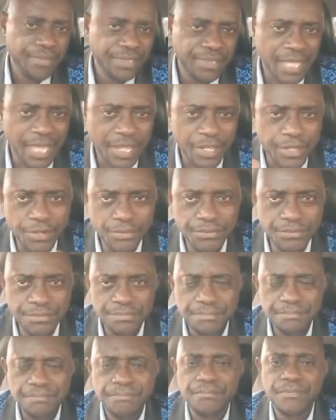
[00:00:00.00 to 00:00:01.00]
Thank you.
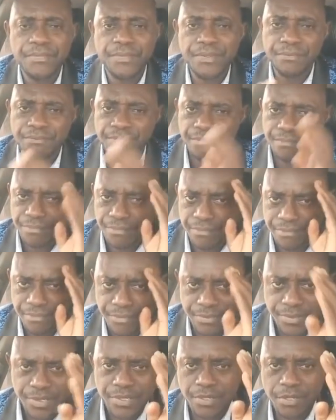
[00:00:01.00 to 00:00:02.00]

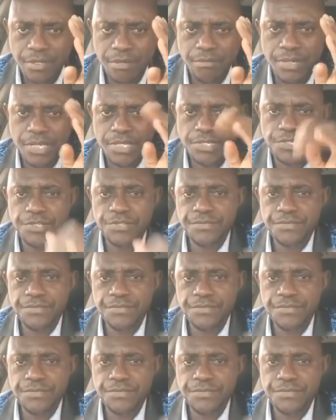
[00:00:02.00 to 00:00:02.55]
God bless you.